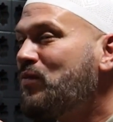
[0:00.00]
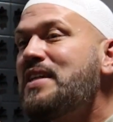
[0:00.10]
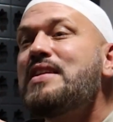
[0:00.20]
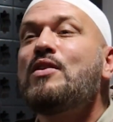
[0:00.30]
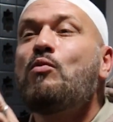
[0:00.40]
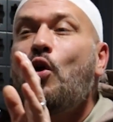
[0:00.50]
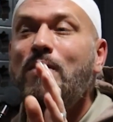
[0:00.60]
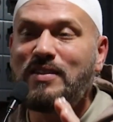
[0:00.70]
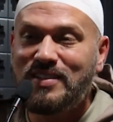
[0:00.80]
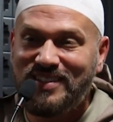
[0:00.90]
This is the
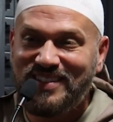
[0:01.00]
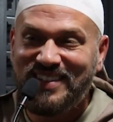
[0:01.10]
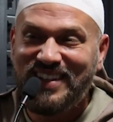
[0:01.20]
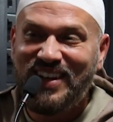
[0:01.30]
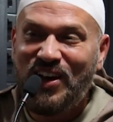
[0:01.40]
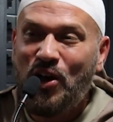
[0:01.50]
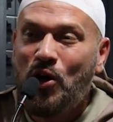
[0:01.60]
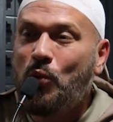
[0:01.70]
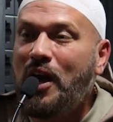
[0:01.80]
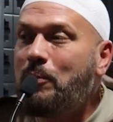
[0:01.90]
moment
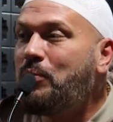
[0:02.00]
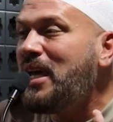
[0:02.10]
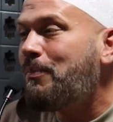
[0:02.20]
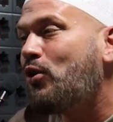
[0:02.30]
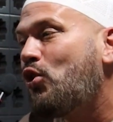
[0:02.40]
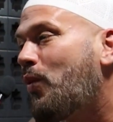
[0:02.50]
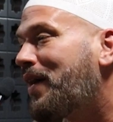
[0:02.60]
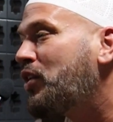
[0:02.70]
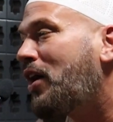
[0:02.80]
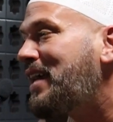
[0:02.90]
where people who
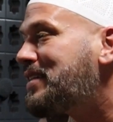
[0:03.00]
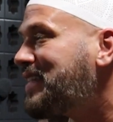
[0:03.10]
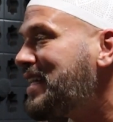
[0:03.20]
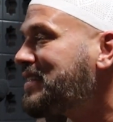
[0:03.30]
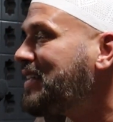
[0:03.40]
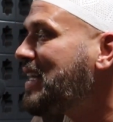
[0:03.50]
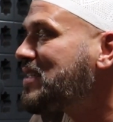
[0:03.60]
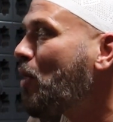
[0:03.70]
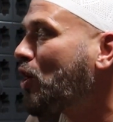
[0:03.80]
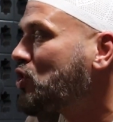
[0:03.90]
were not tested
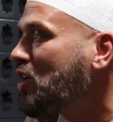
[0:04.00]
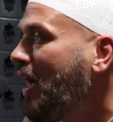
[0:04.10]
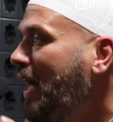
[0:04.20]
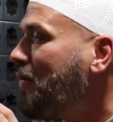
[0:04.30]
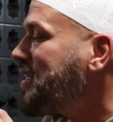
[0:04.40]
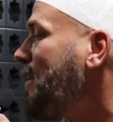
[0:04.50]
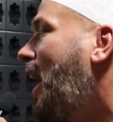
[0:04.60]
as much, and they would say,